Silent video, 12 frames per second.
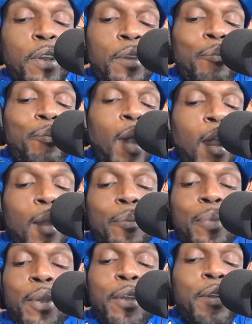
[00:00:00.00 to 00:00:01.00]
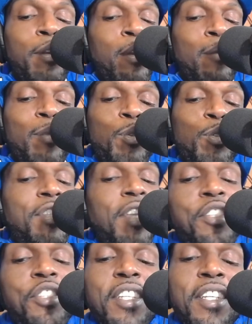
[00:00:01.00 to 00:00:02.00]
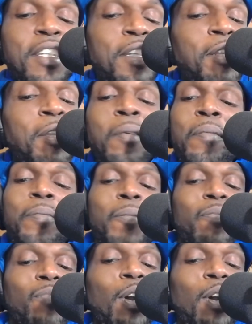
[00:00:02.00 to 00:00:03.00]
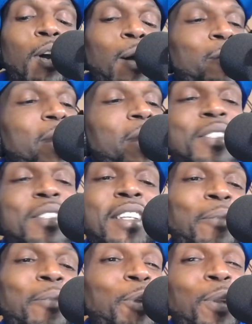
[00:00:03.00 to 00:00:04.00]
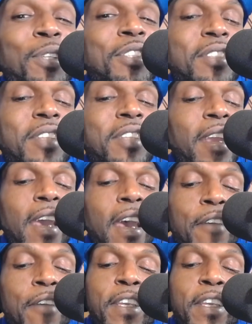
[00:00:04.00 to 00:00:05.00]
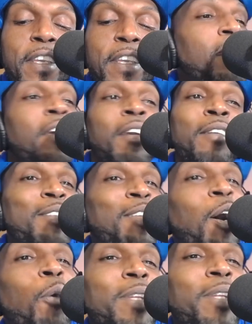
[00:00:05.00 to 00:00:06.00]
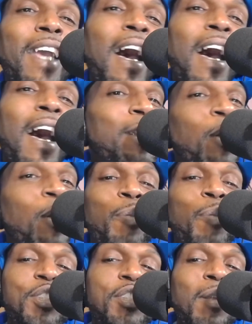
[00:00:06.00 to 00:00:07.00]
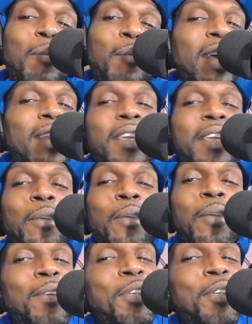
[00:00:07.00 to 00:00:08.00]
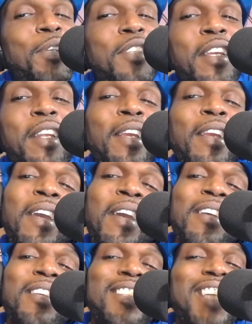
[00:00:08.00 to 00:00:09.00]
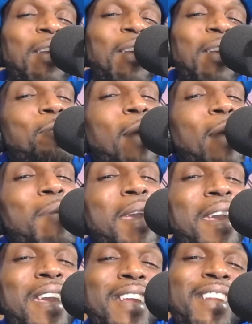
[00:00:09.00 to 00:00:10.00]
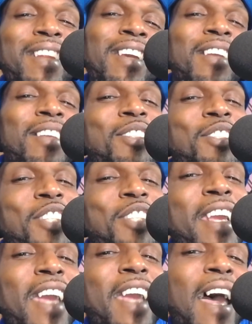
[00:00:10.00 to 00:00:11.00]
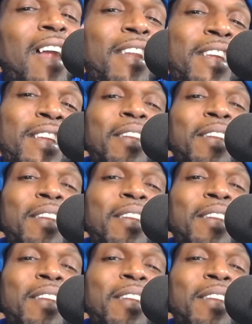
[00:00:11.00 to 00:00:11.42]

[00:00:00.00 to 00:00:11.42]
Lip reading: barber, musician. He's in the real estate heavy. The only guy I know pushing a Bentley around the city. Shout out to my man, Jay Allen.